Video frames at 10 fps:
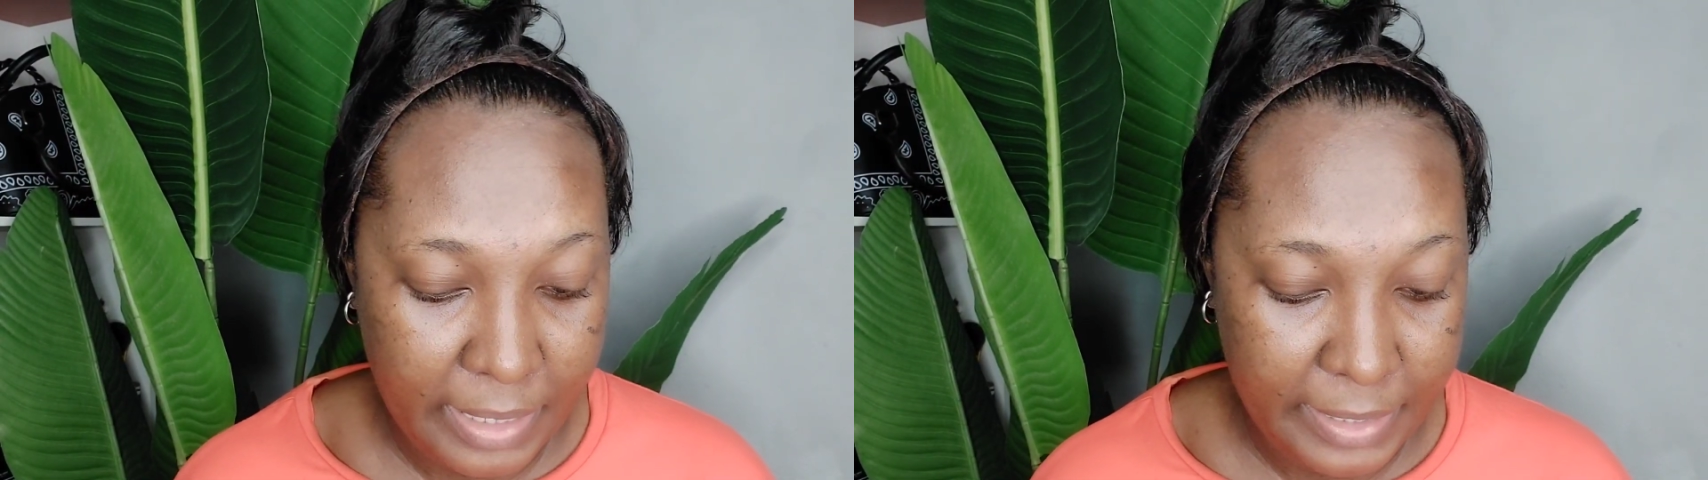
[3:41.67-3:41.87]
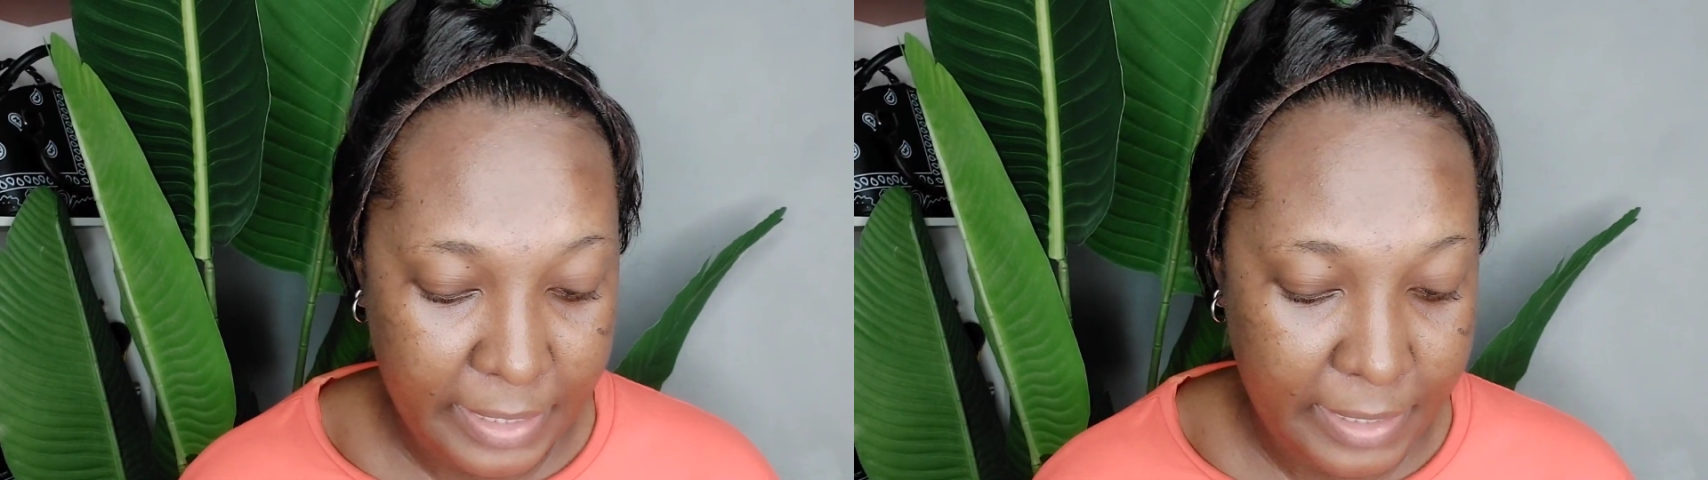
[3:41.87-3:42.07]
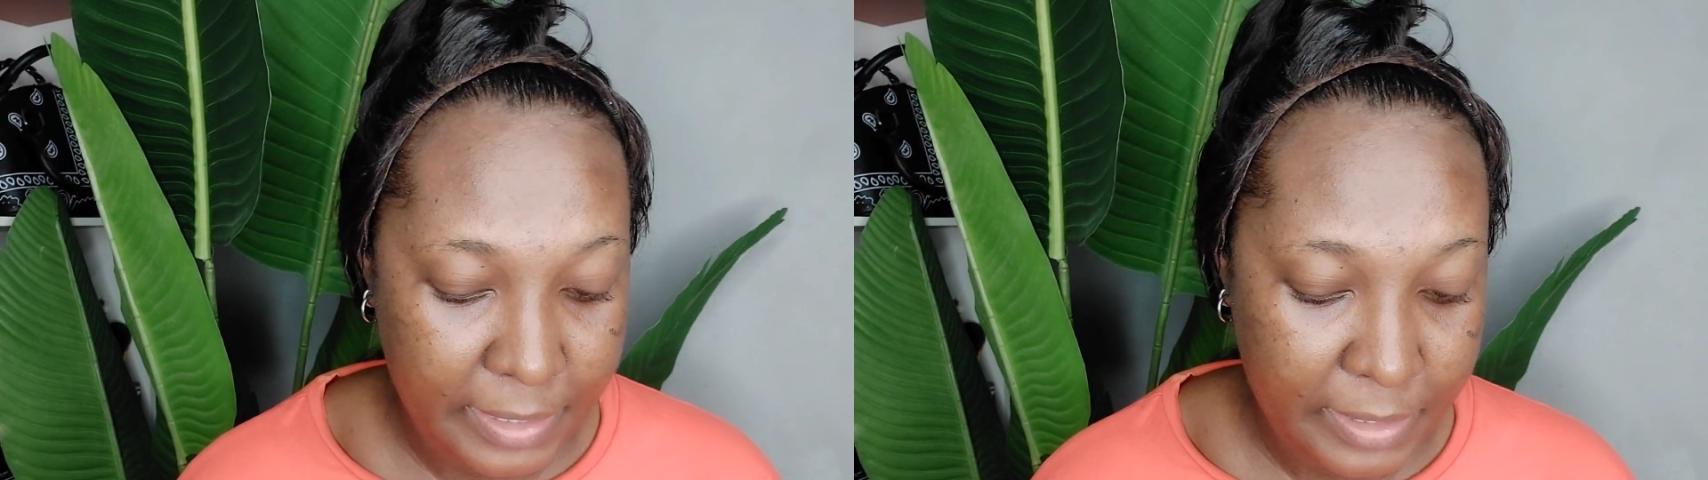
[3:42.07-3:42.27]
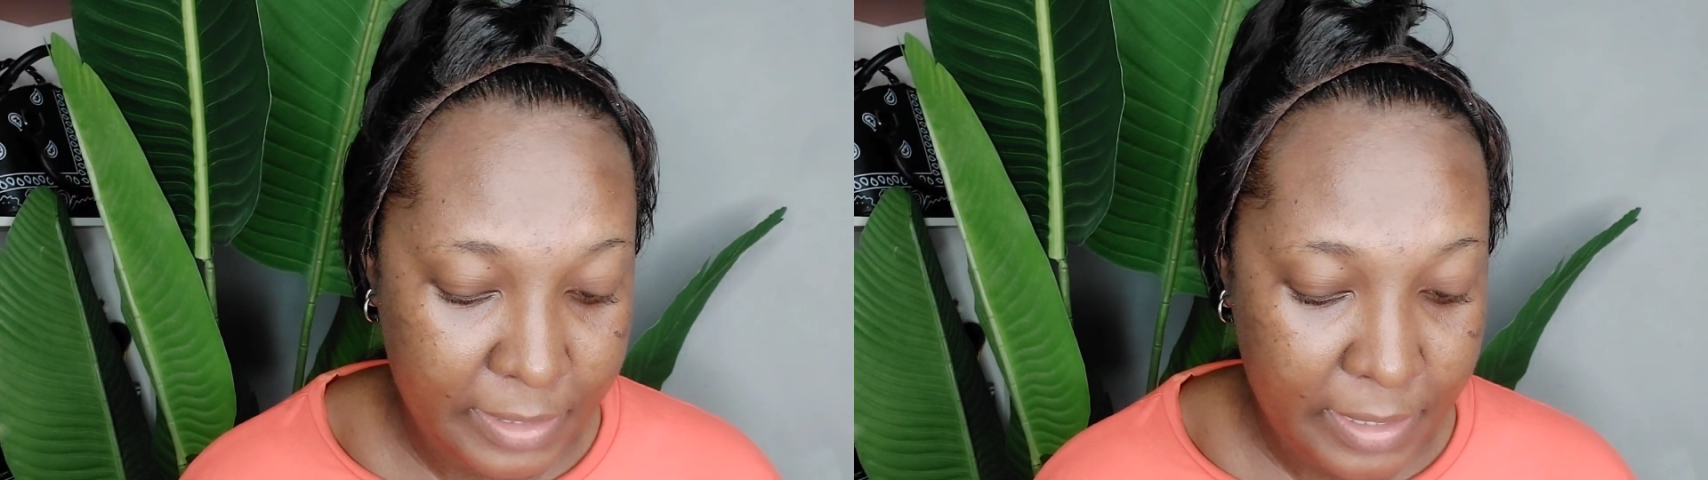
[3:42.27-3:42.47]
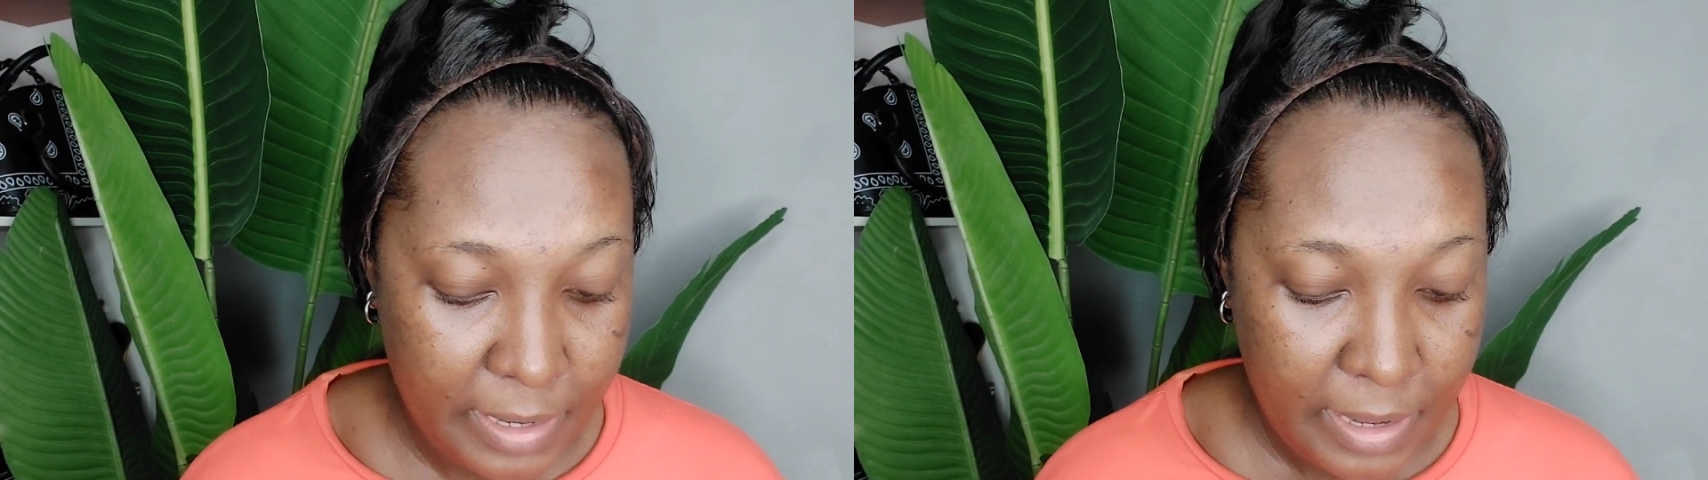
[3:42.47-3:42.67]
It
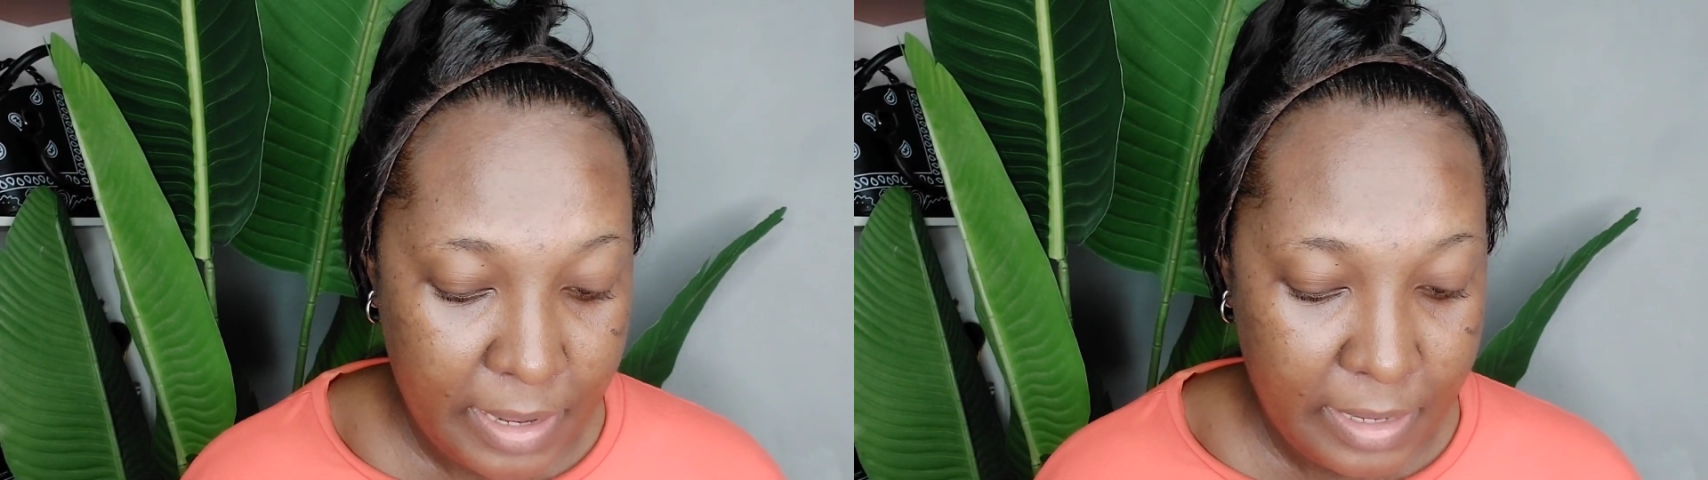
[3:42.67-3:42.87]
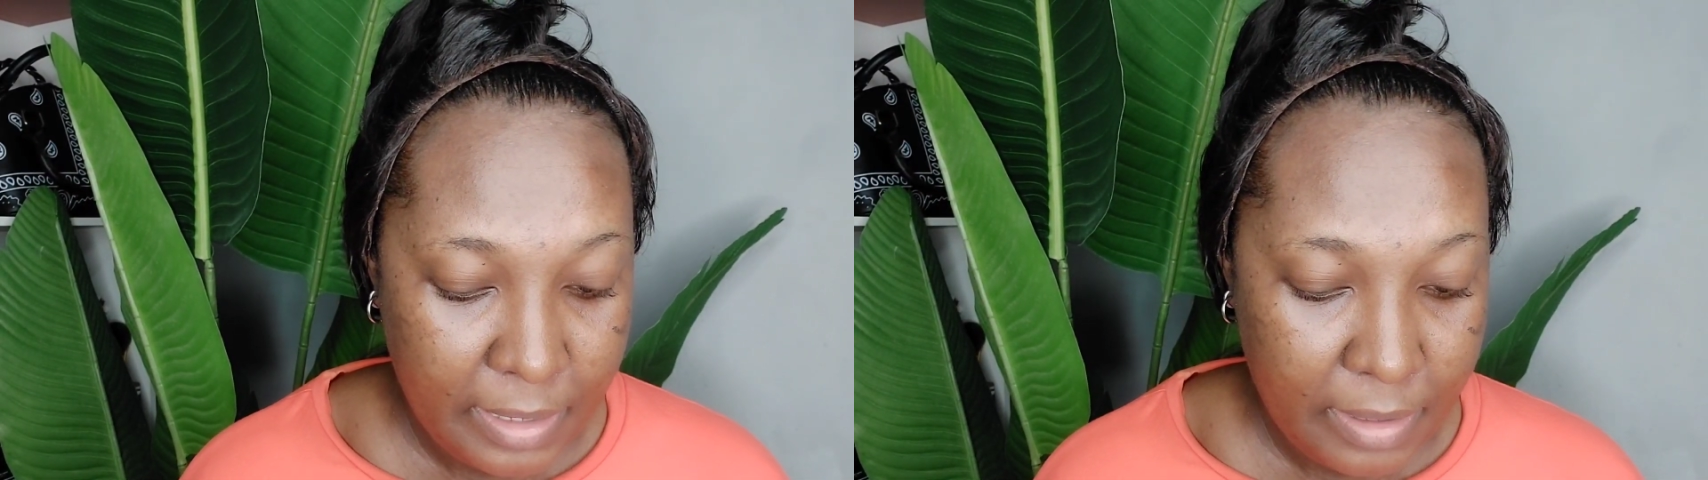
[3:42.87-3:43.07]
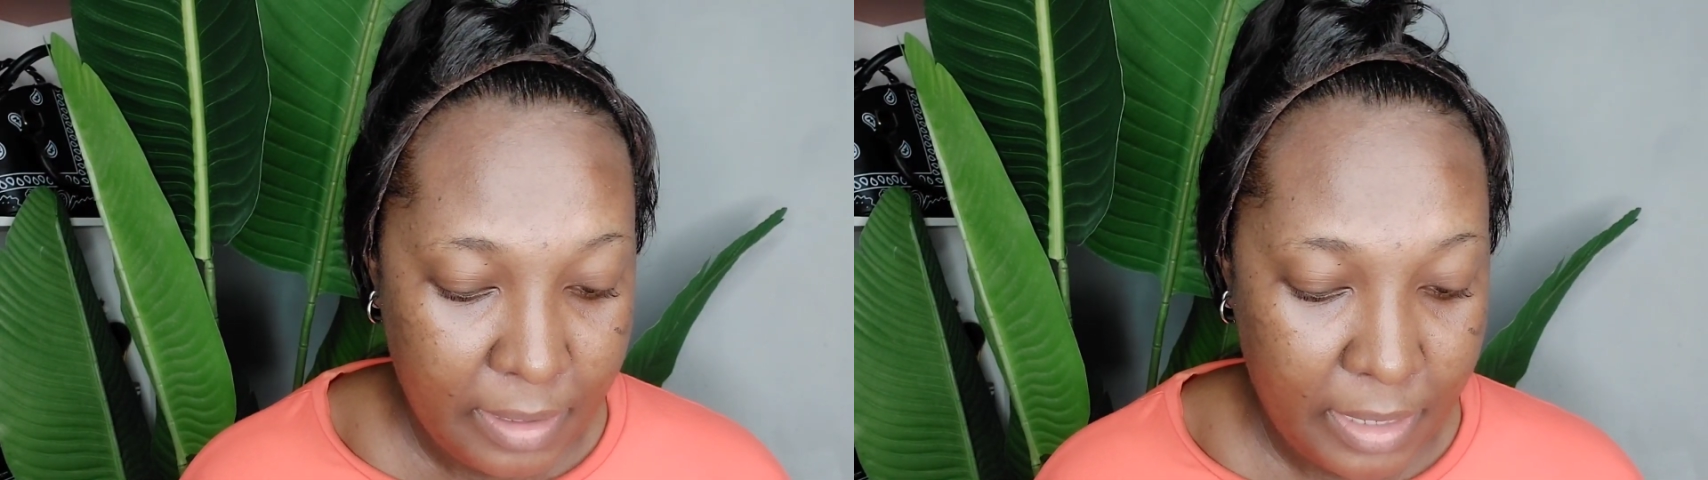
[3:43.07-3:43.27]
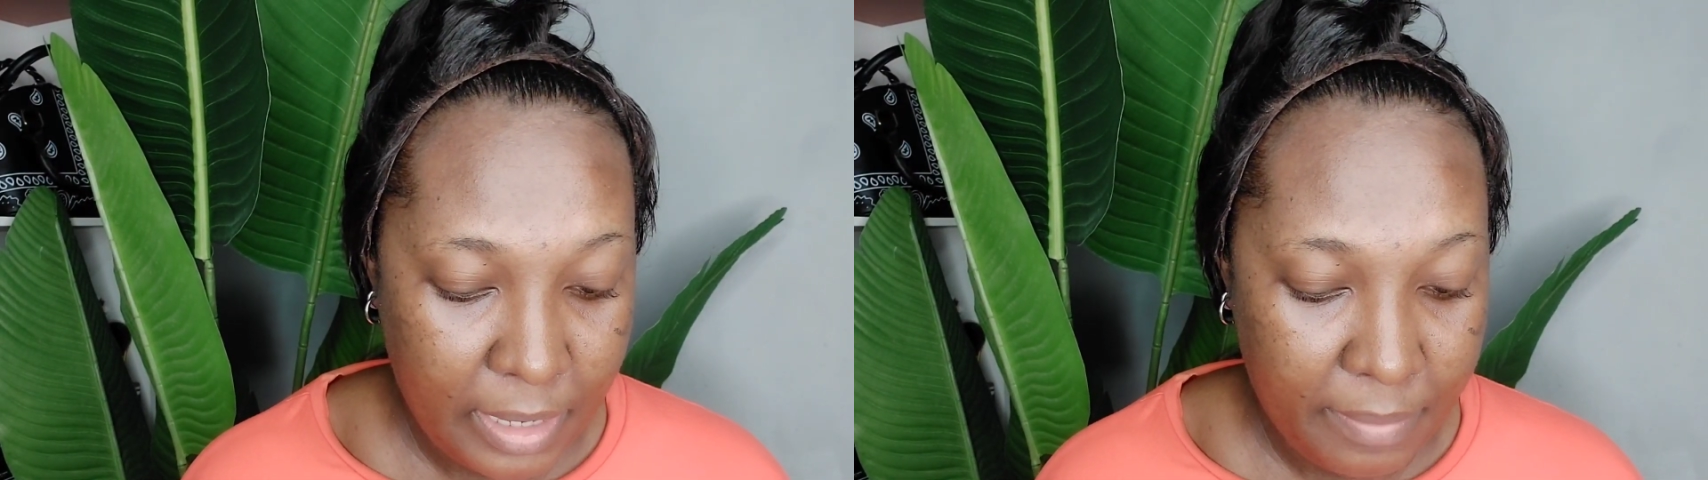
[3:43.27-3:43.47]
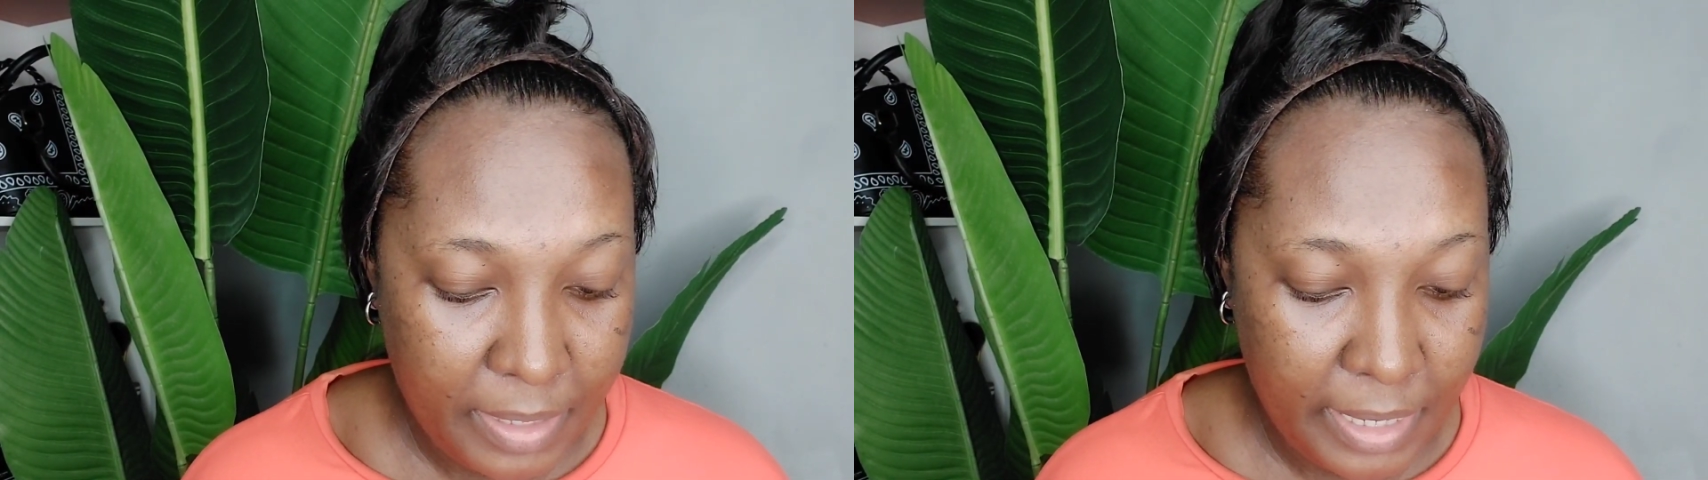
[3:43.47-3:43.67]
does
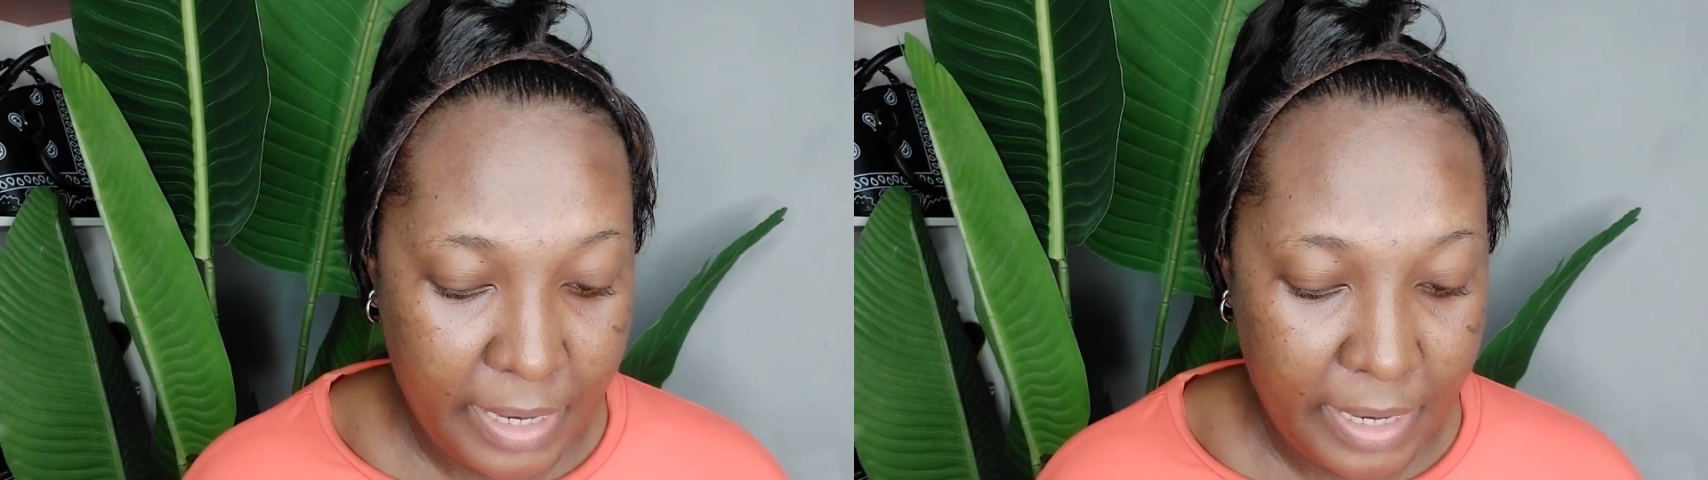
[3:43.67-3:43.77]
keep the